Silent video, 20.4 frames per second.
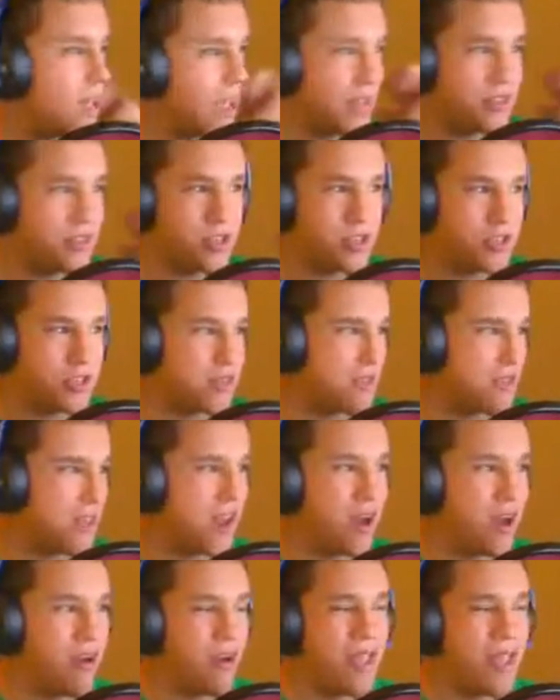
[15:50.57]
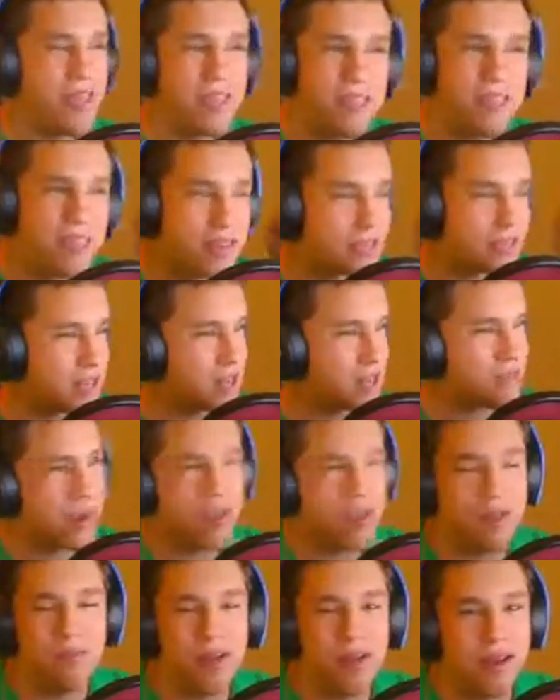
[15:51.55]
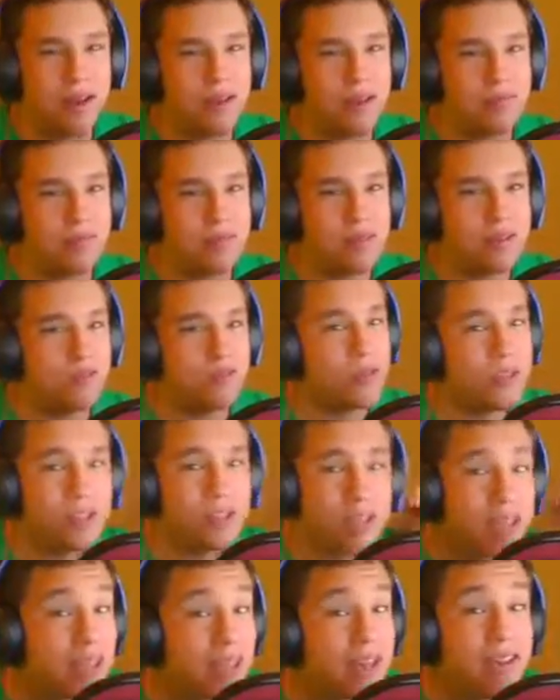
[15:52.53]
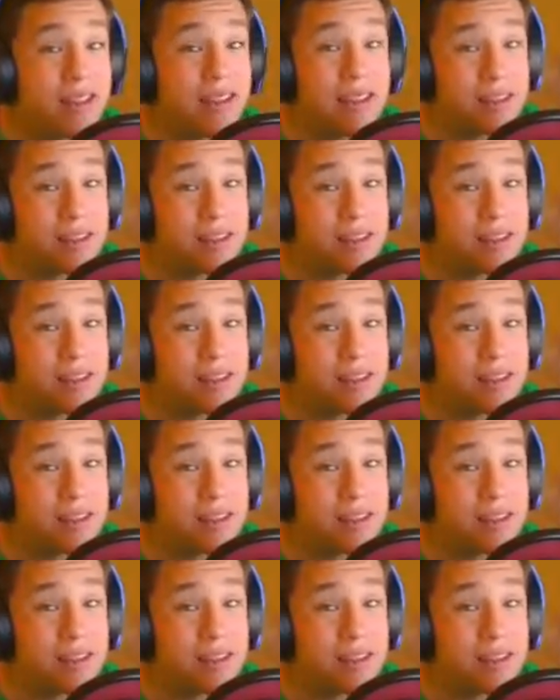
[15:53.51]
it's just there, and then they stop making money off of it, which again,